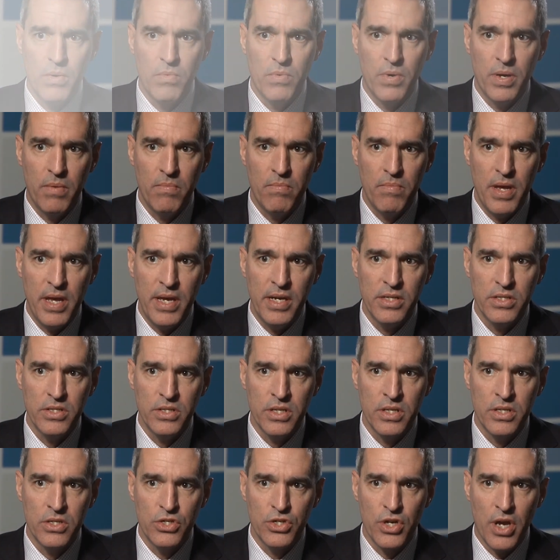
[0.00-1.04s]
What makes
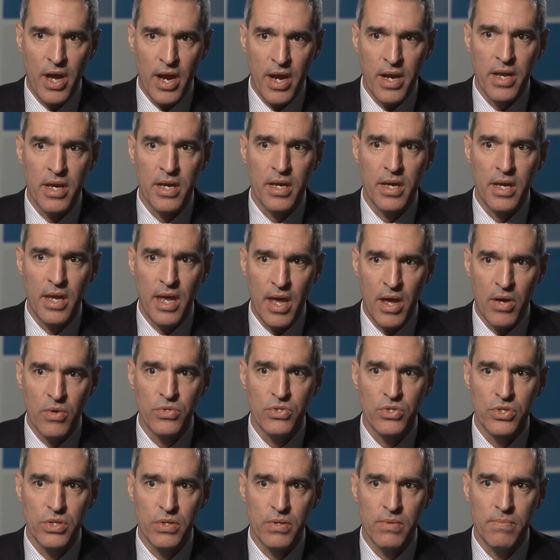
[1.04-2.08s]
the China
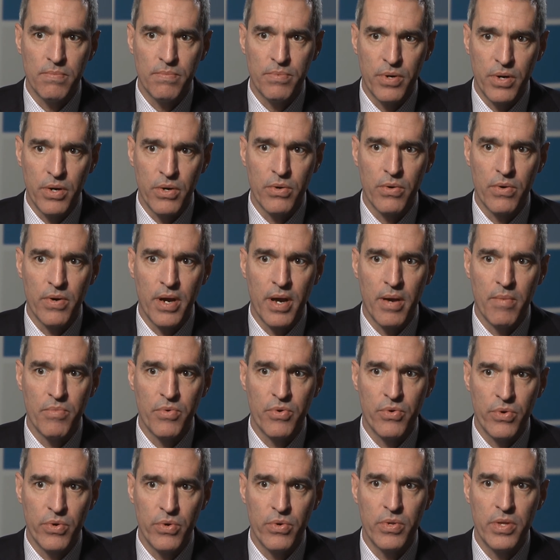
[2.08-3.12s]
Council program
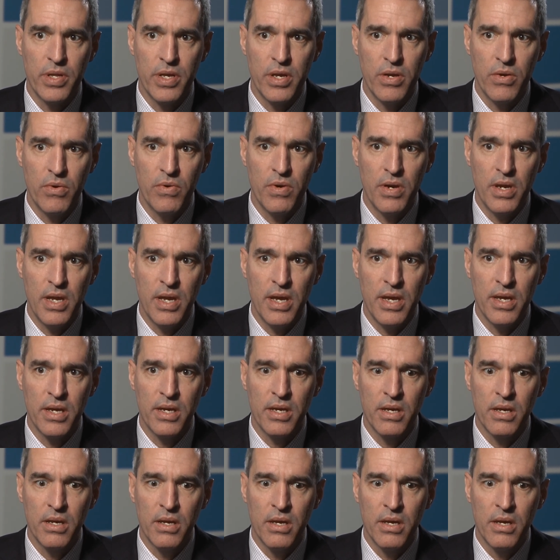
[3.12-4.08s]
truly unique